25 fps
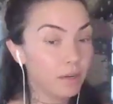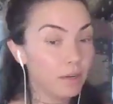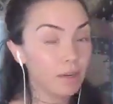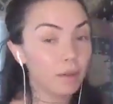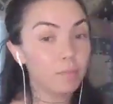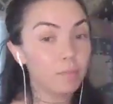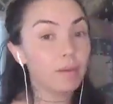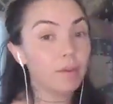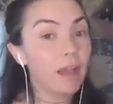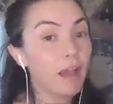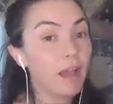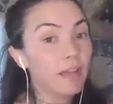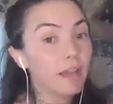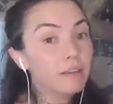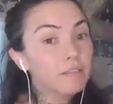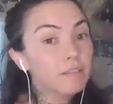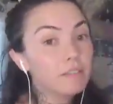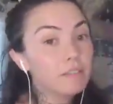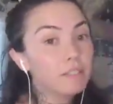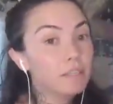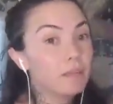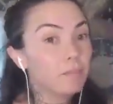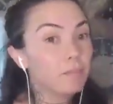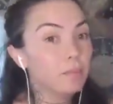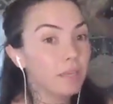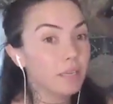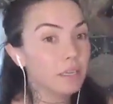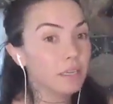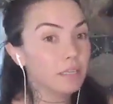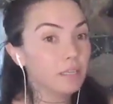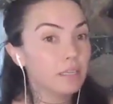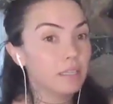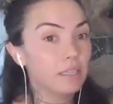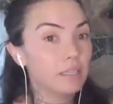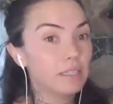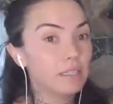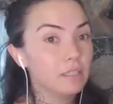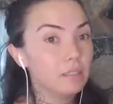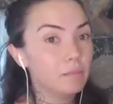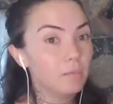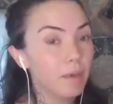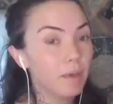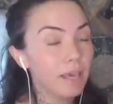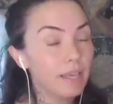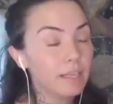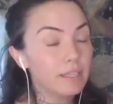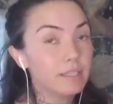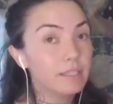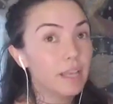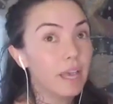And I'm kind of stepping into this
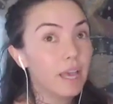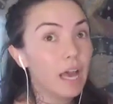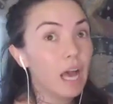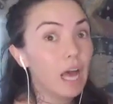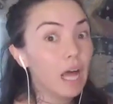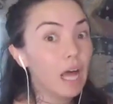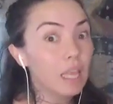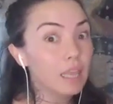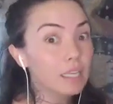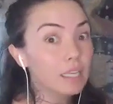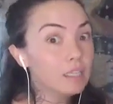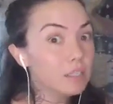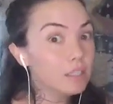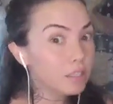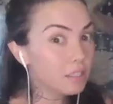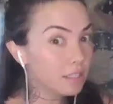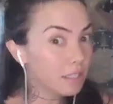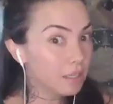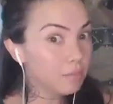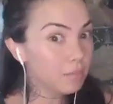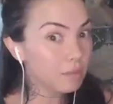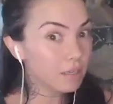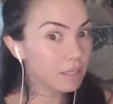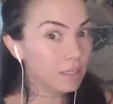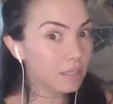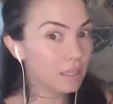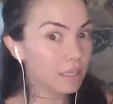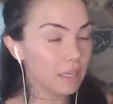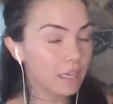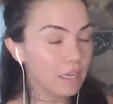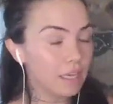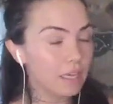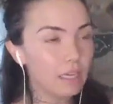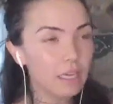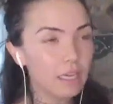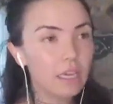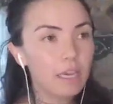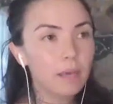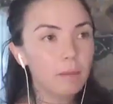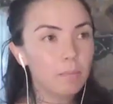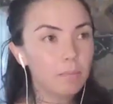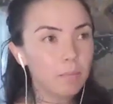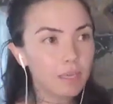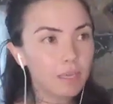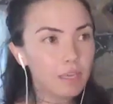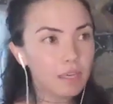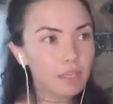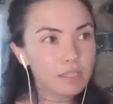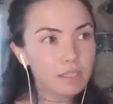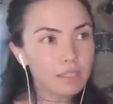space a little timidly
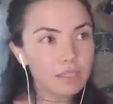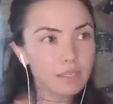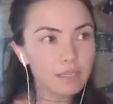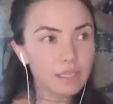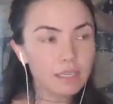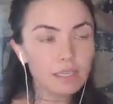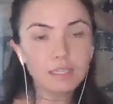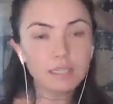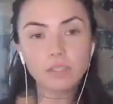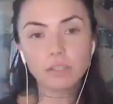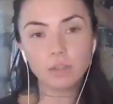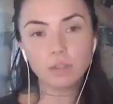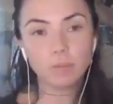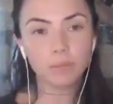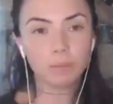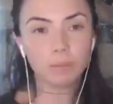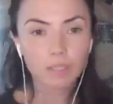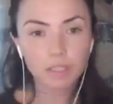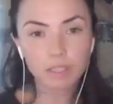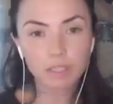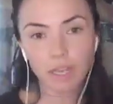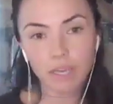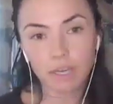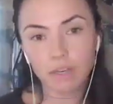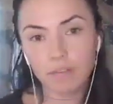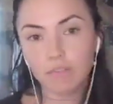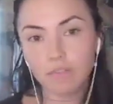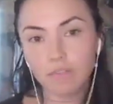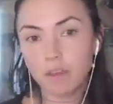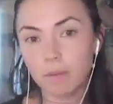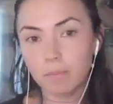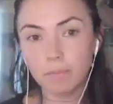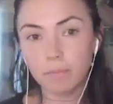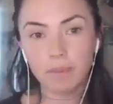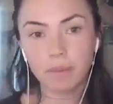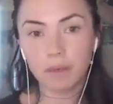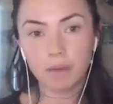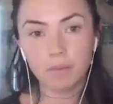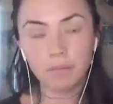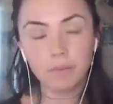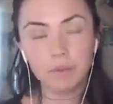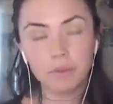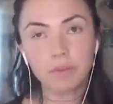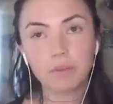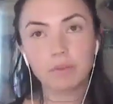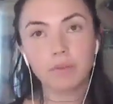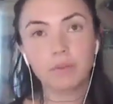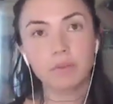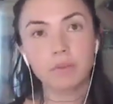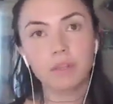because there is so much kind of coming up
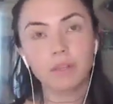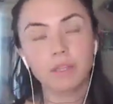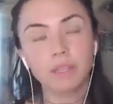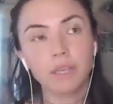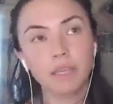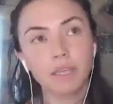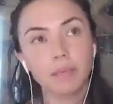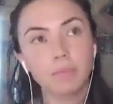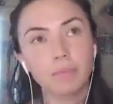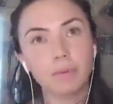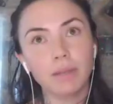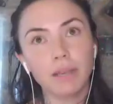with Kundalini.